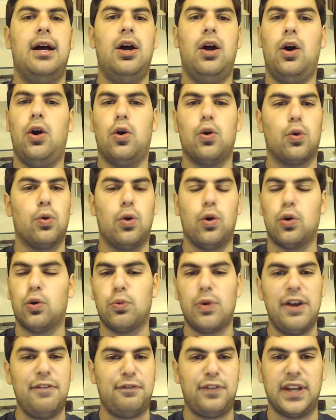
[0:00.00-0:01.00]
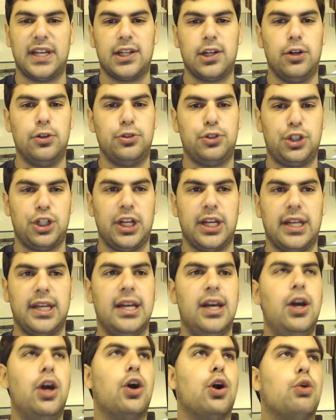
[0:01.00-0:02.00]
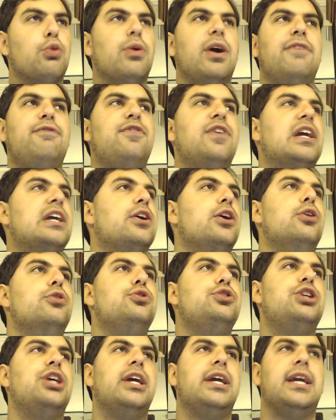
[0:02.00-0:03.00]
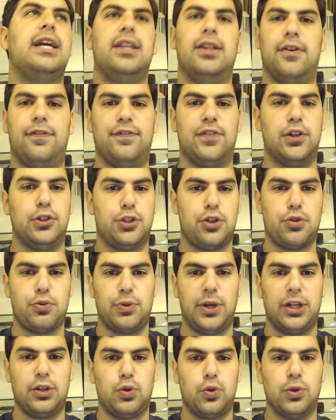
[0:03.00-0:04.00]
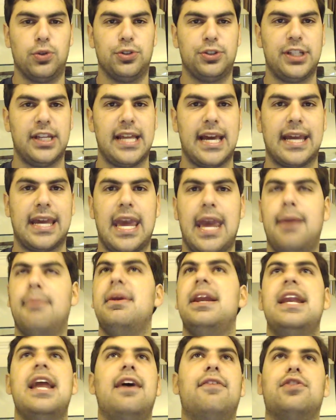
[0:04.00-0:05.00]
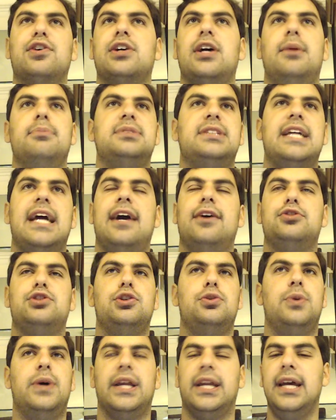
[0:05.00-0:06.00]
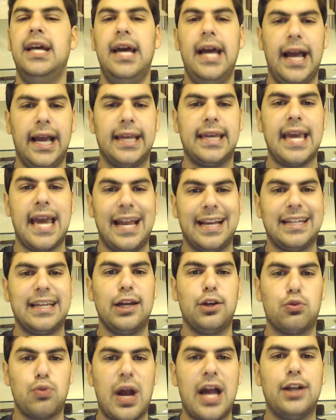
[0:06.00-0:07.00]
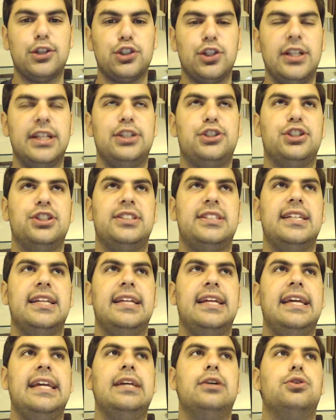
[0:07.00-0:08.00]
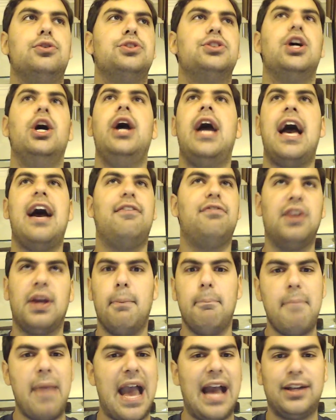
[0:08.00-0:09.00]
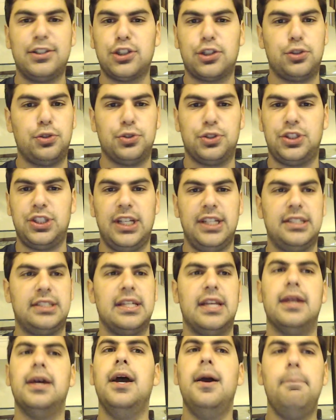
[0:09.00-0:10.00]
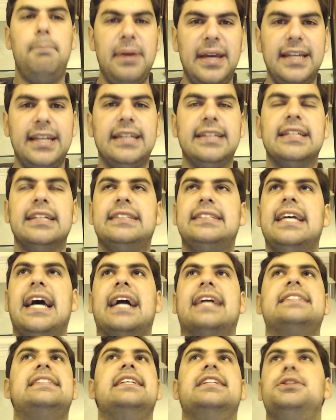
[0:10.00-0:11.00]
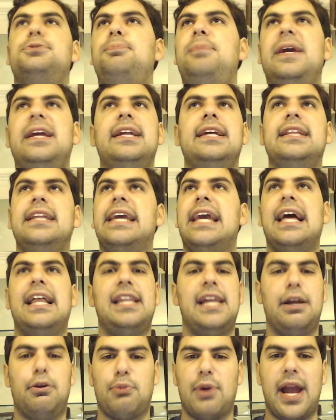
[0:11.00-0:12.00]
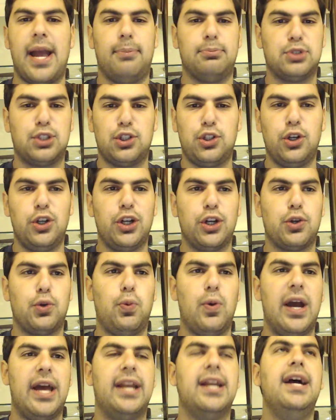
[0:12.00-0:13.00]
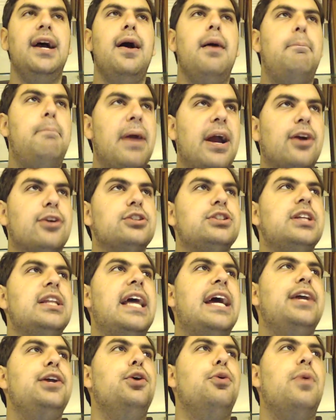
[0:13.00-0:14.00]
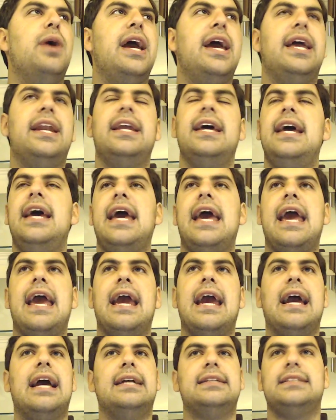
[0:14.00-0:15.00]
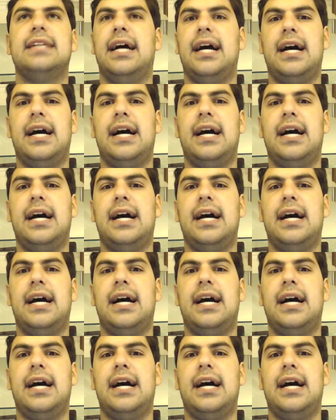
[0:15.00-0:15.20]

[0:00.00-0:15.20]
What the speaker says: horrific coaching in the first 3 quarters of that game. It never comes down to it. Again, congratulations to the Eagles having a magical season, beating the Texans, beating the LA Rams, could have quit. Bears let you in, and